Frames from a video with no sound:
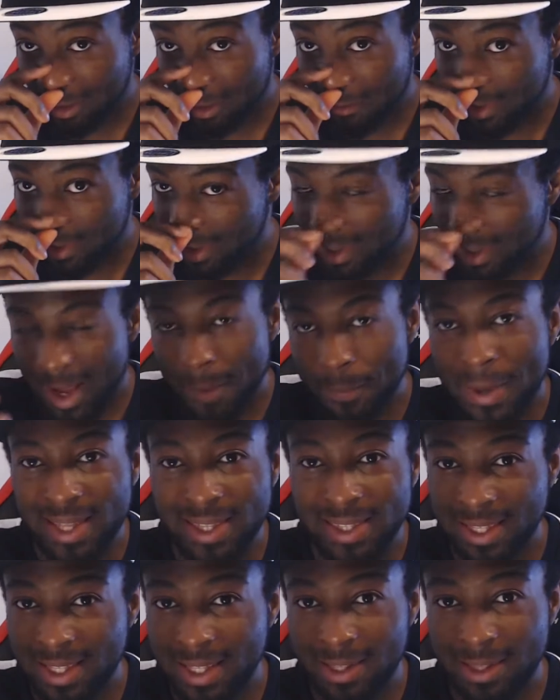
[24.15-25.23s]
Obviously now my
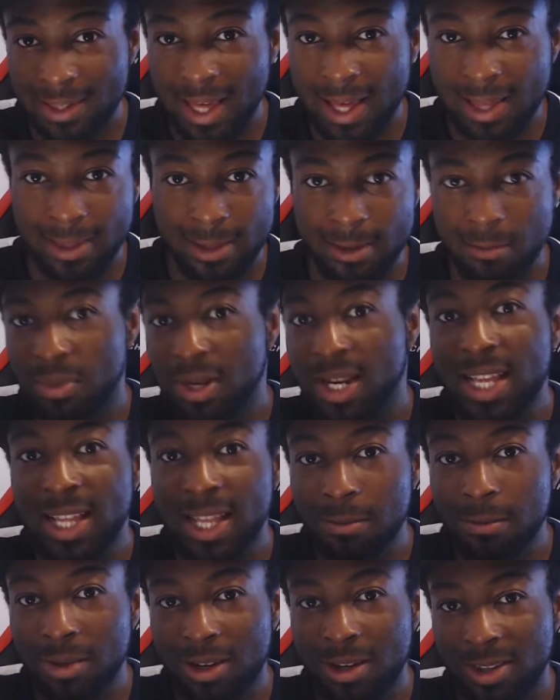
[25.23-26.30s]
skills has
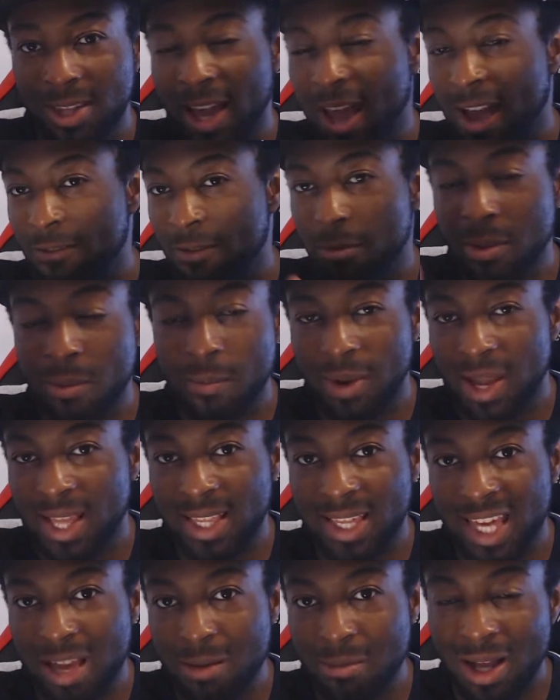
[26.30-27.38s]
depleted because I haven't been playing the
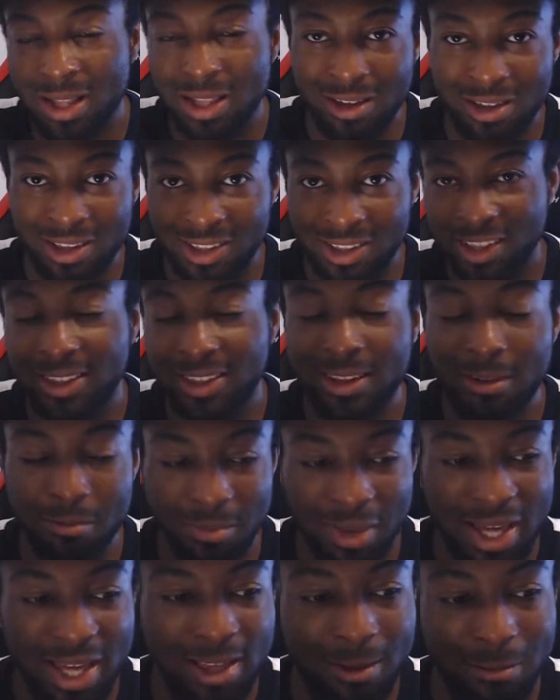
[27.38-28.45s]
game at a consistent
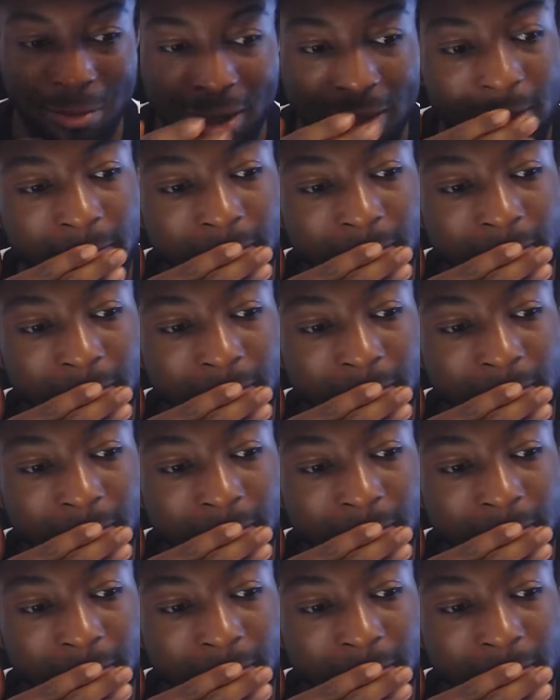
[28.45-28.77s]
base, but